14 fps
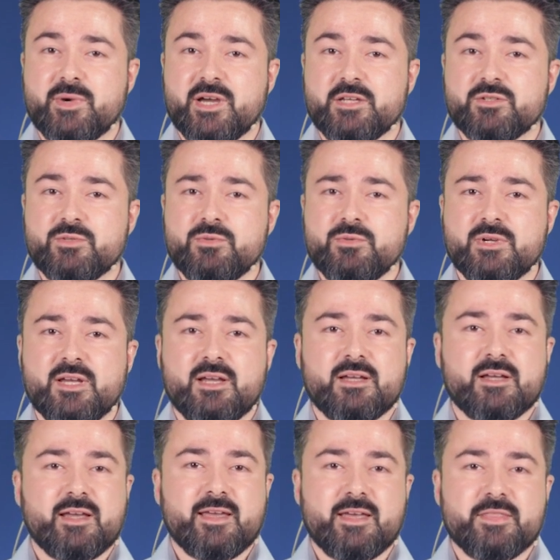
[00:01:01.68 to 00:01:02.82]
Baidu,
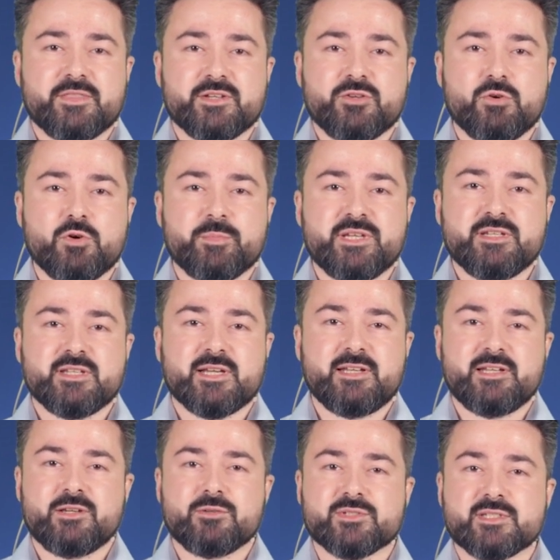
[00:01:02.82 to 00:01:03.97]
and the European
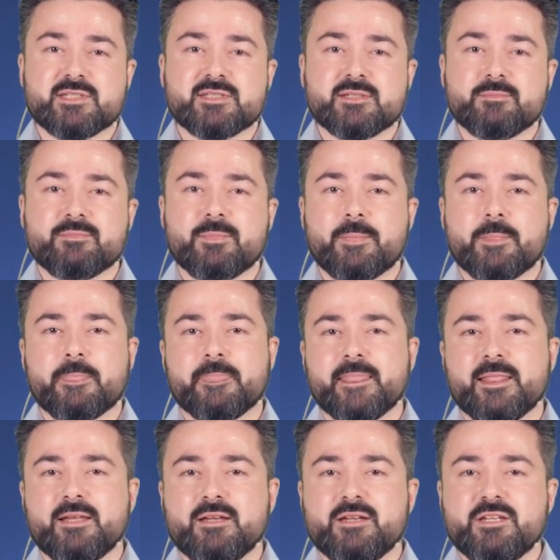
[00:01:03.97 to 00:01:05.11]
Galileo system.
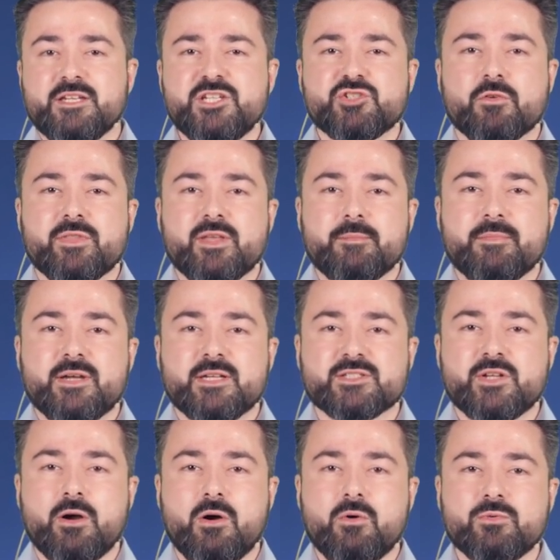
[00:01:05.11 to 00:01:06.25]
Each of them has
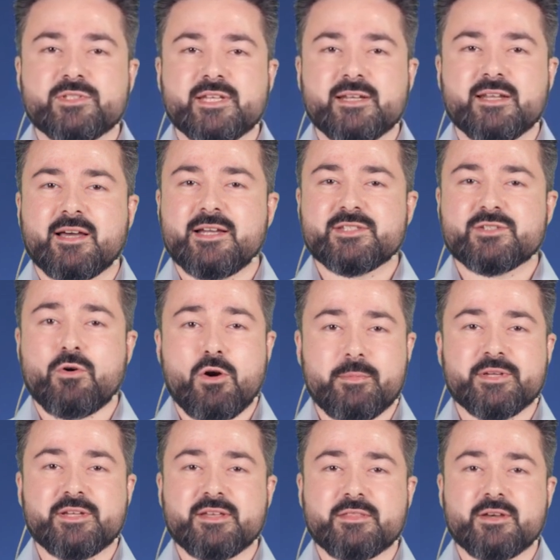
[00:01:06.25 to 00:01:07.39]
their own satellites
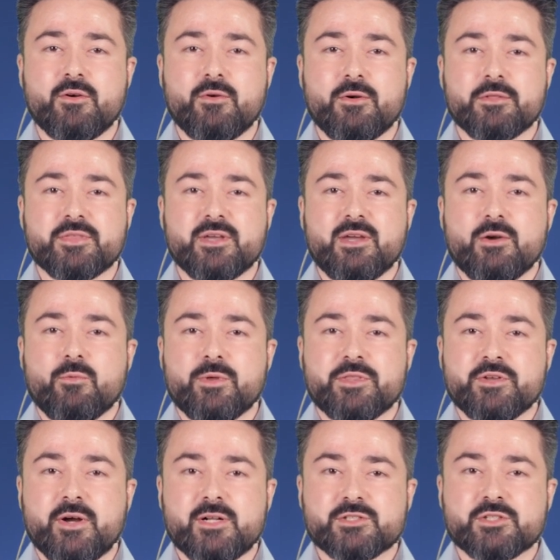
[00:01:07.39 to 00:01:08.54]
orbiting the Earth with
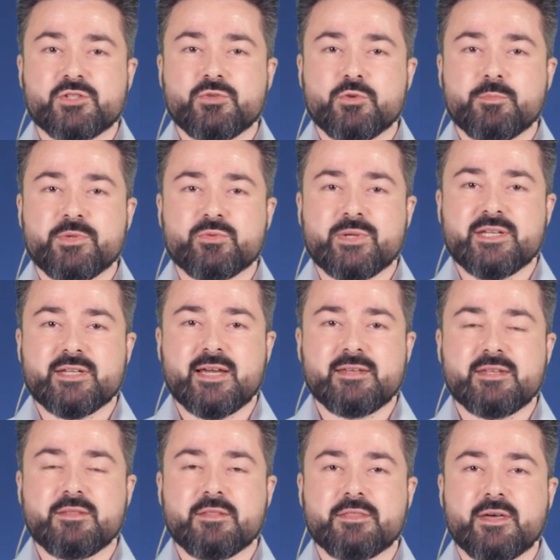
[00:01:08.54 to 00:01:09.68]
an altitude between
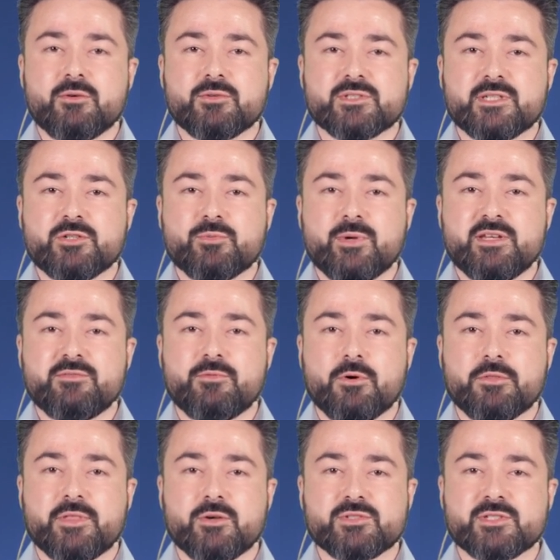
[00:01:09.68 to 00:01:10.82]
19,000 and
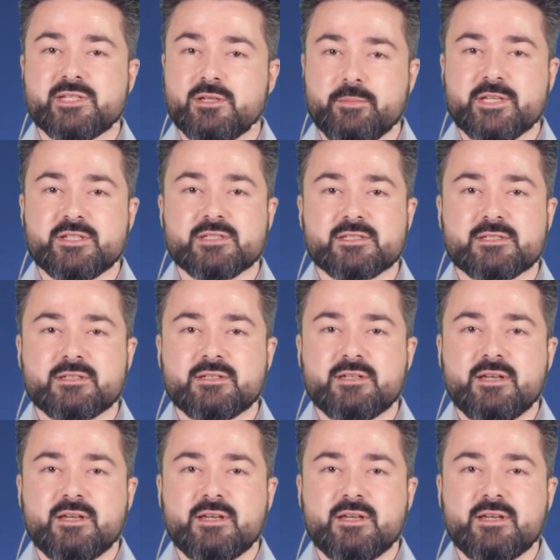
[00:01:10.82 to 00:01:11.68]
24,000 kilometers.